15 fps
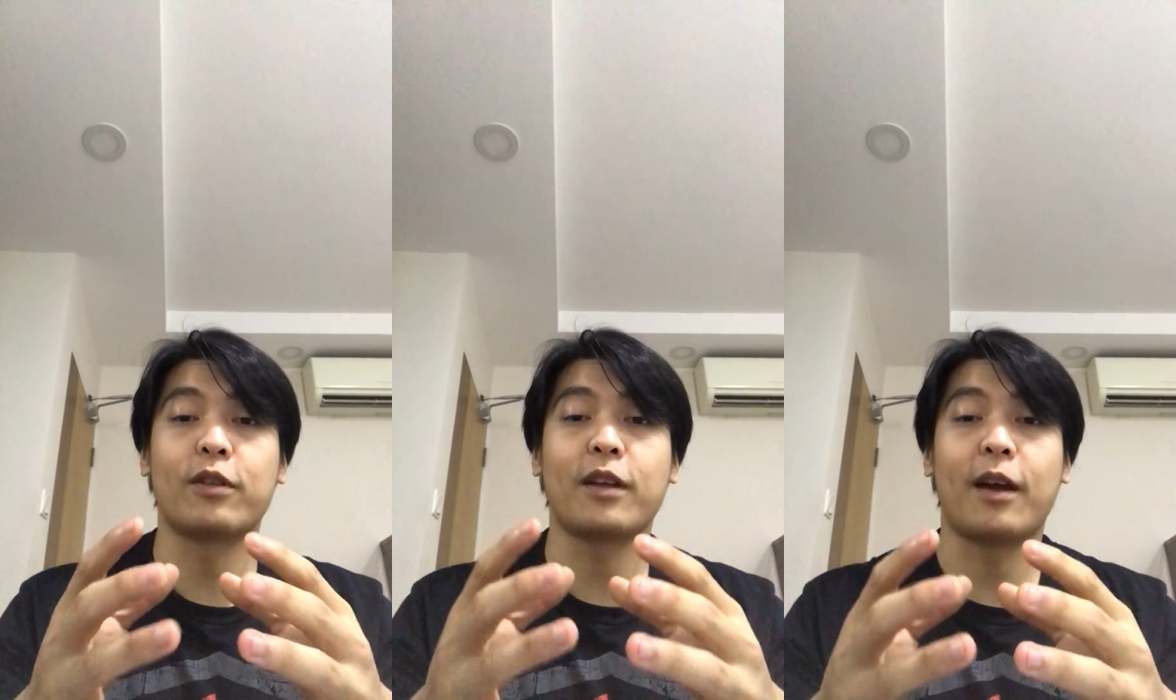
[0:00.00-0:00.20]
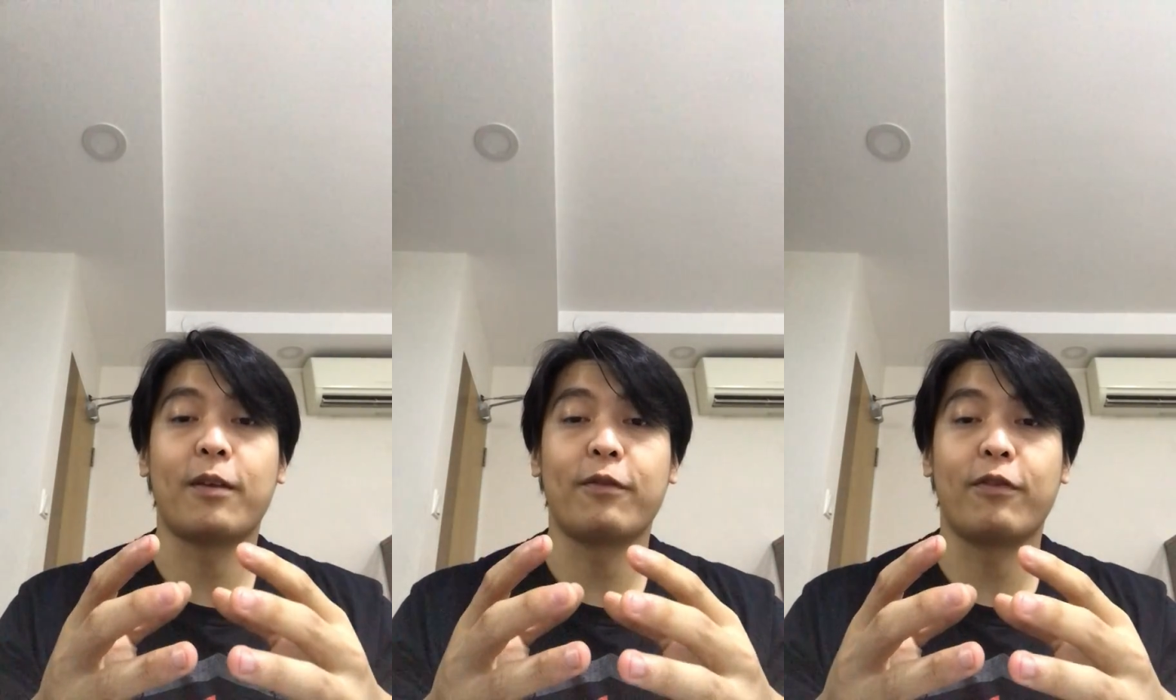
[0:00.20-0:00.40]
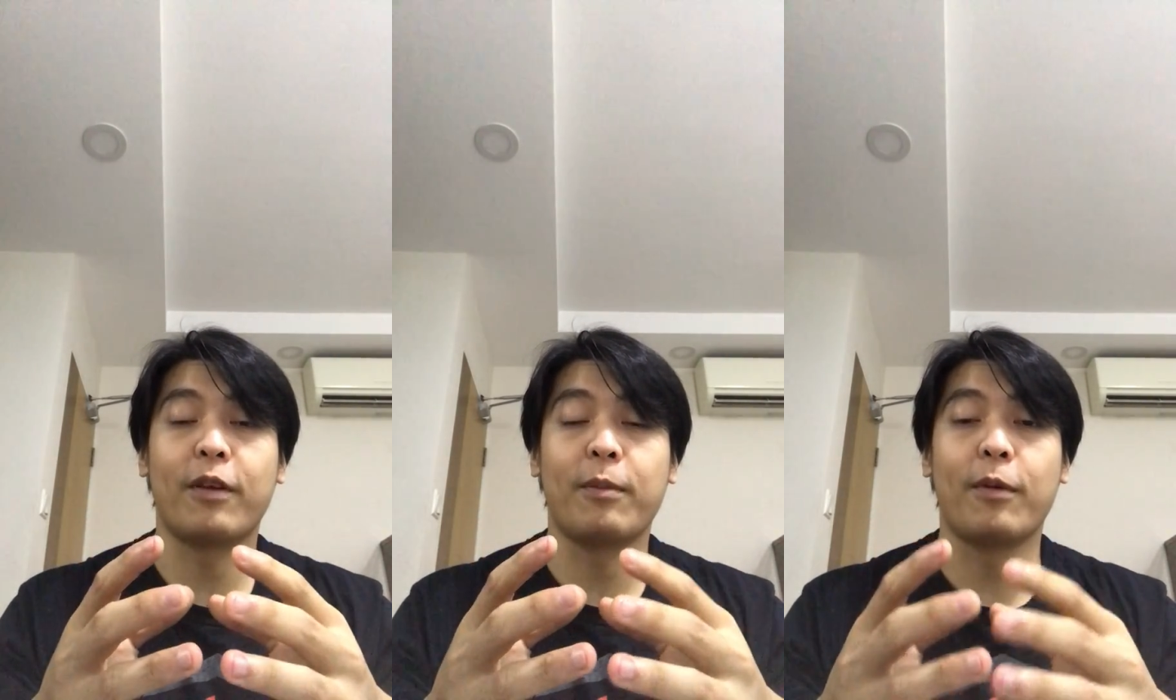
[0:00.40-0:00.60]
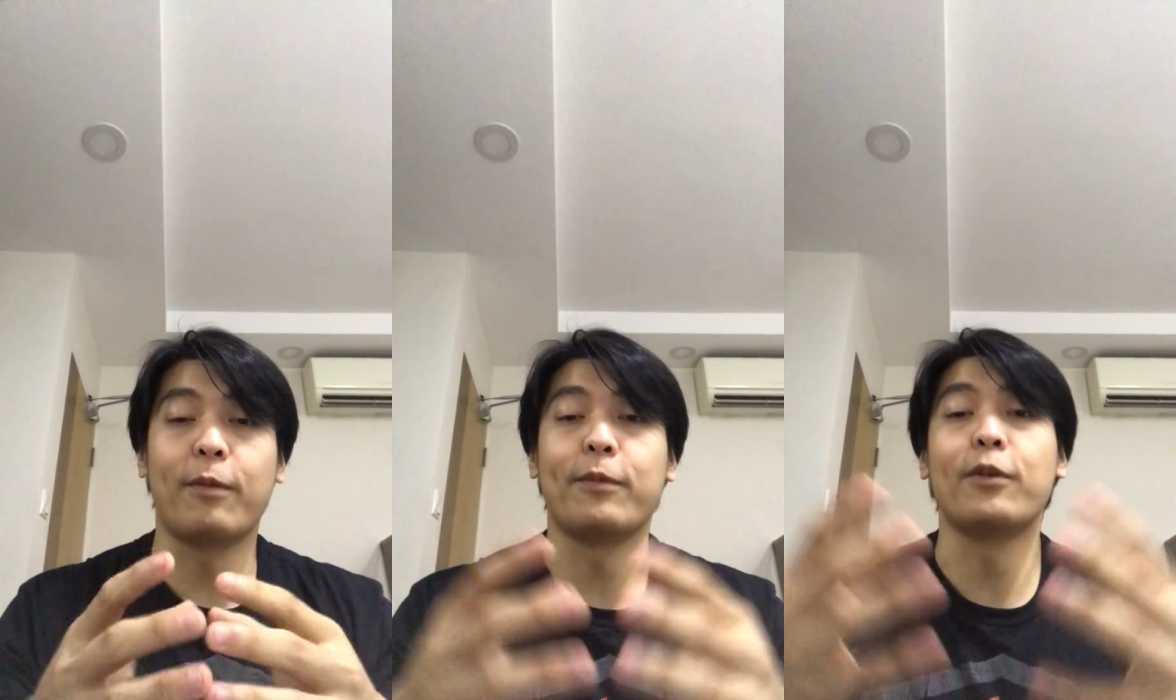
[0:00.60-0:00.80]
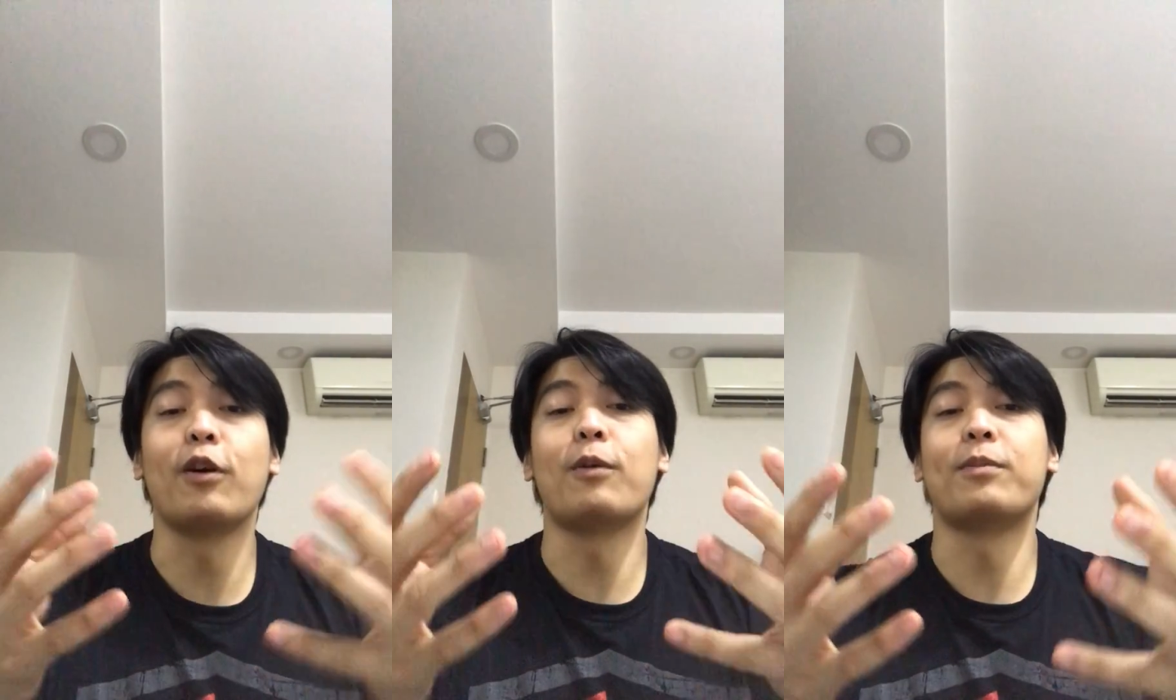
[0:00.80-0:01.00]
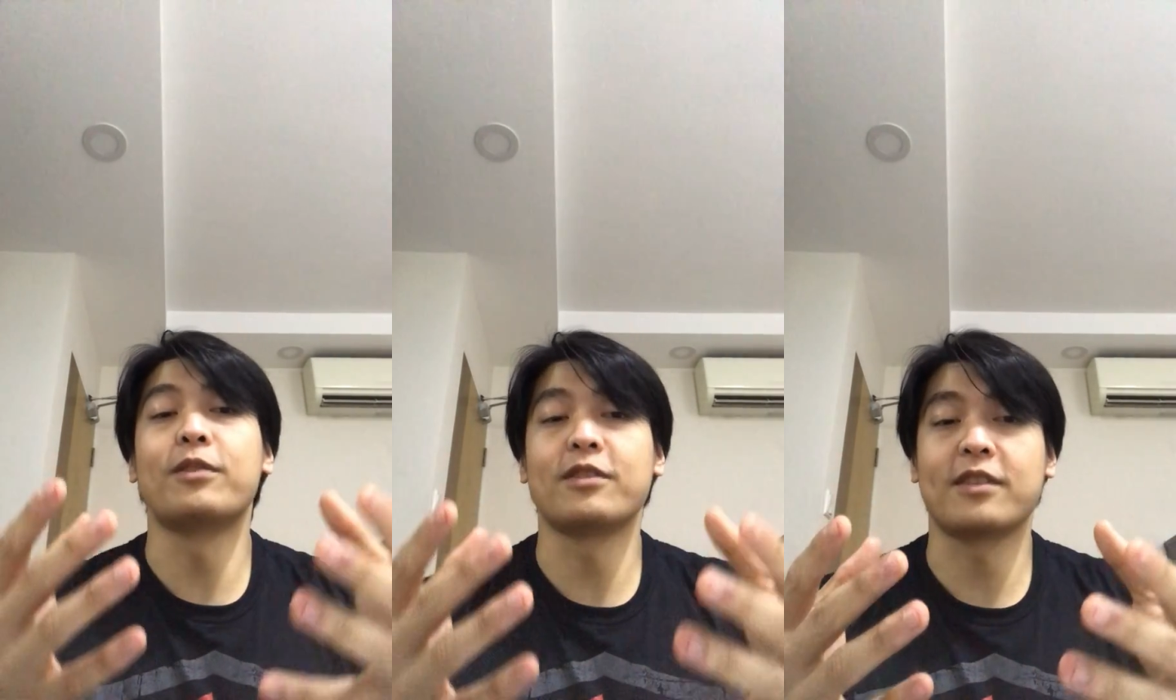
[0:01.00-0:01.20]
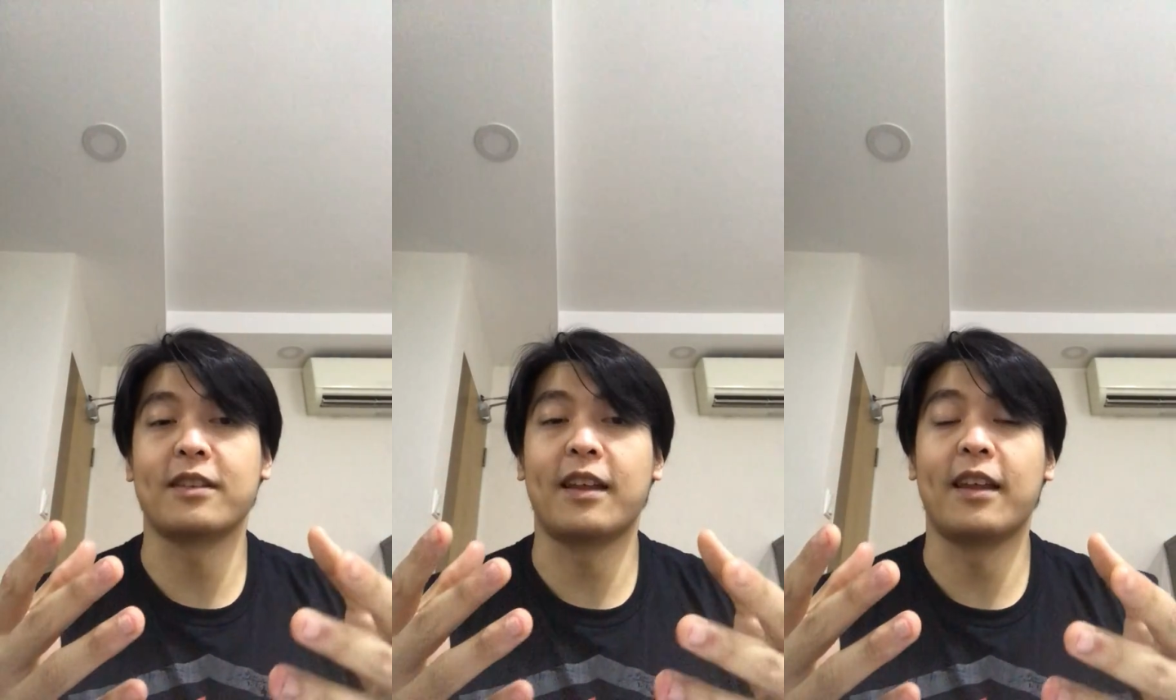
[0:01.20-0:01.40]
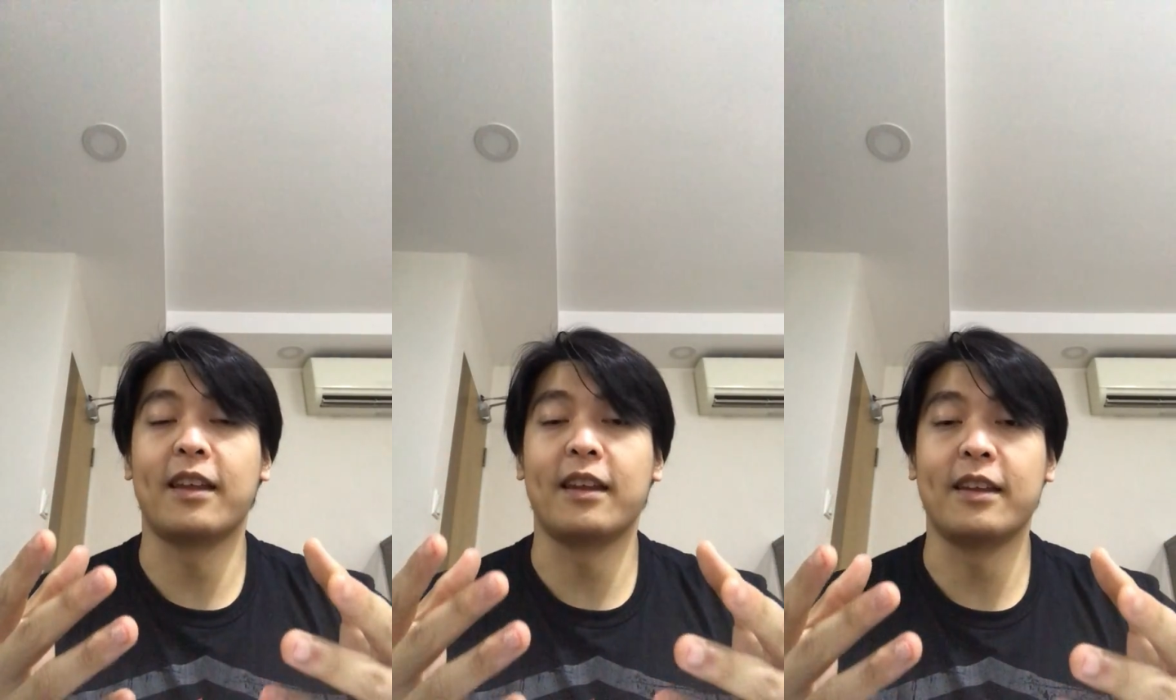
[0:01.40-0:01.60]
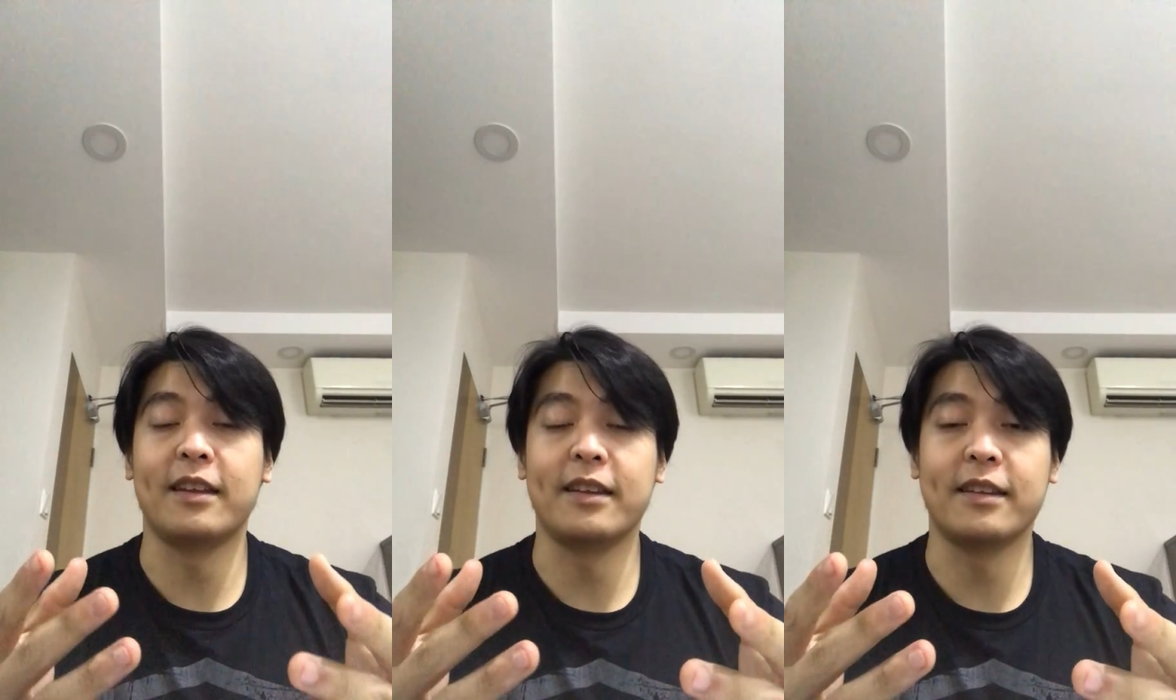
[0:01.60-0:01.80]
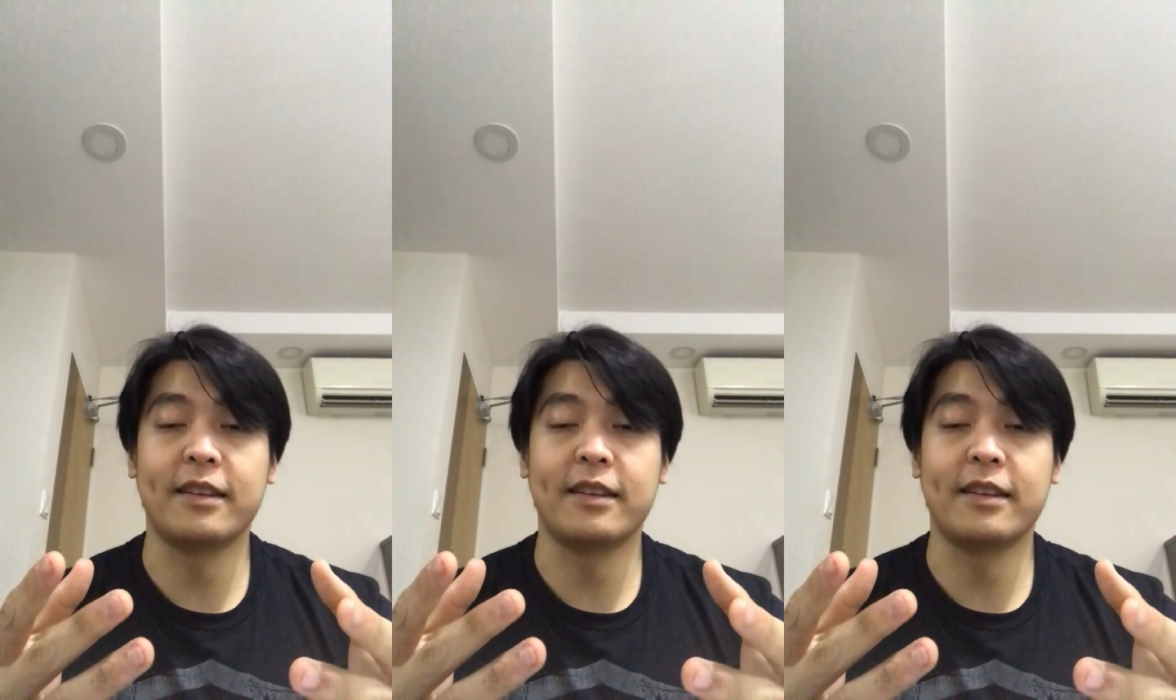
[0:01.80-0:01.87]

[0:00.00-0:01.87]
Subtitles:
time frame and your personality